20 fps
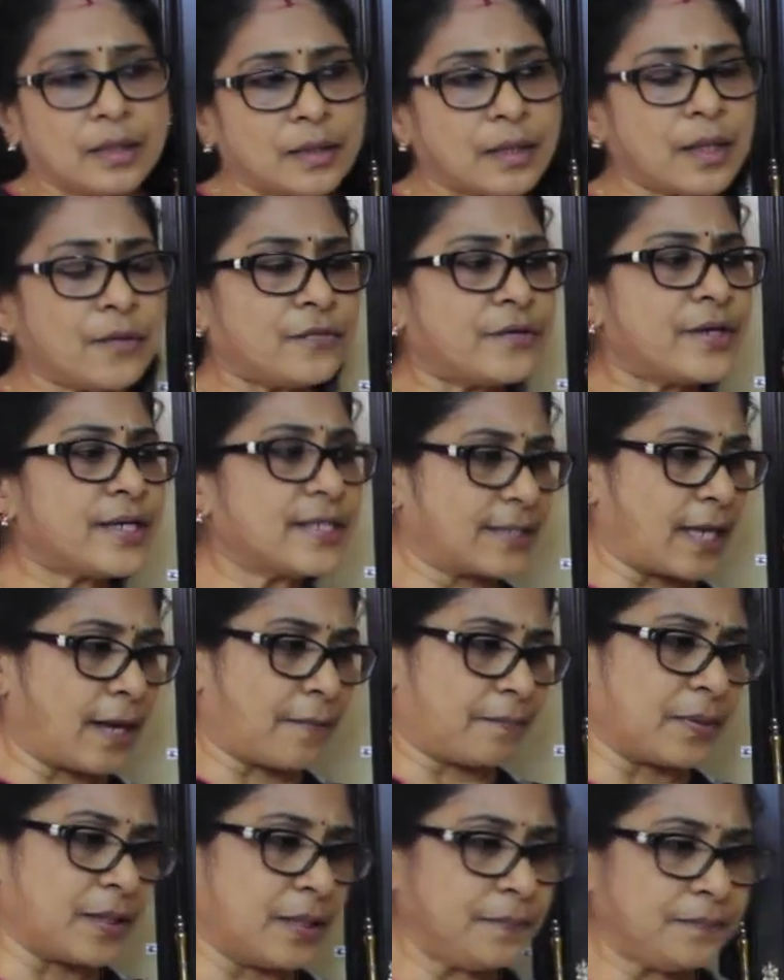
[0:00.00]
Now, for
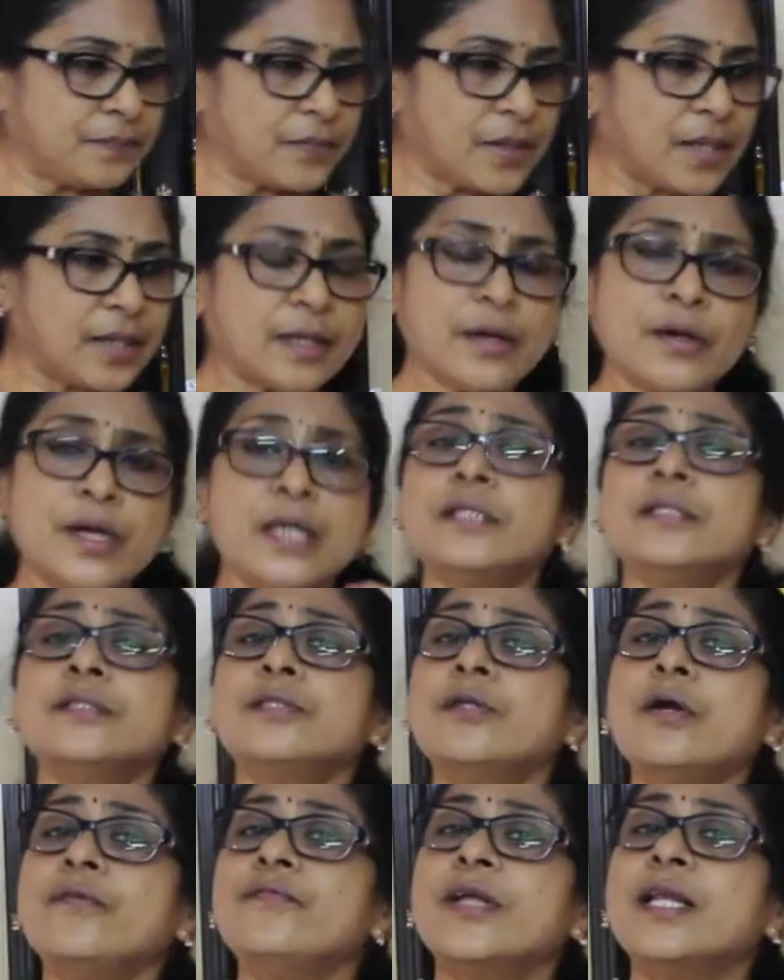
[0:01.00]
example, it is
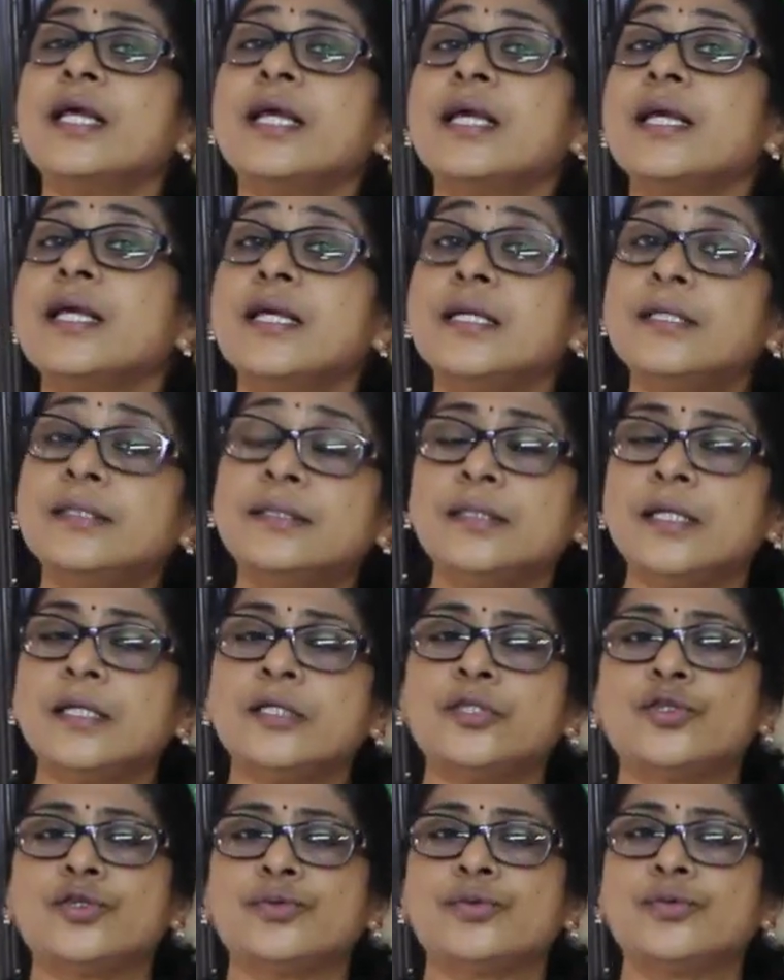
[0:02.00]
not very
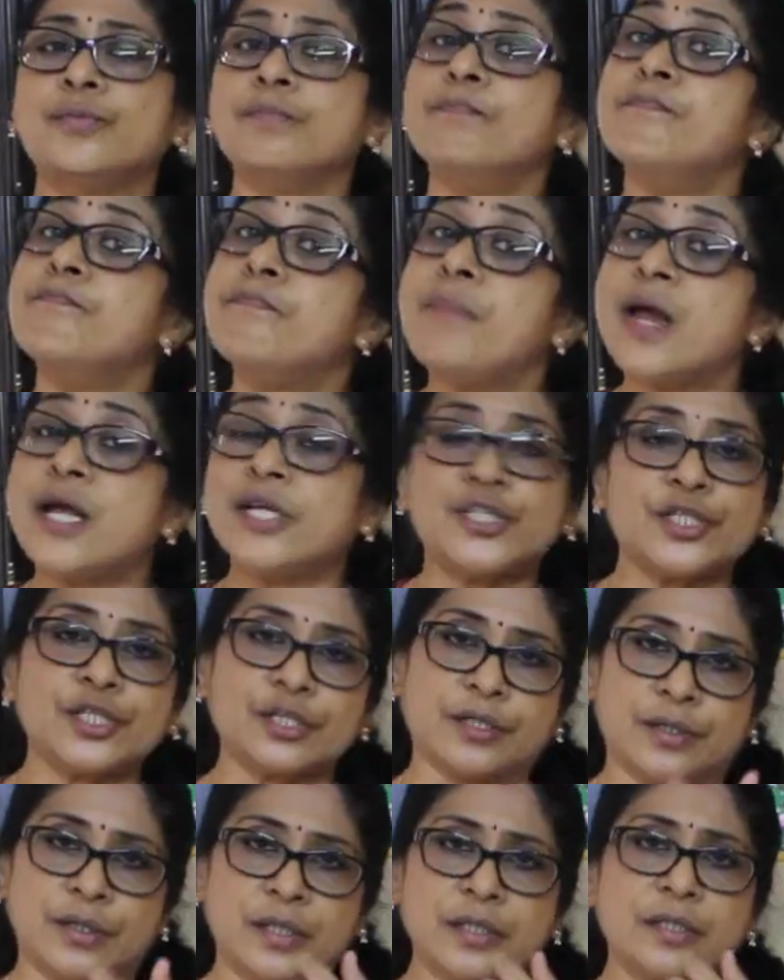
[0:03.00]
easy to measure.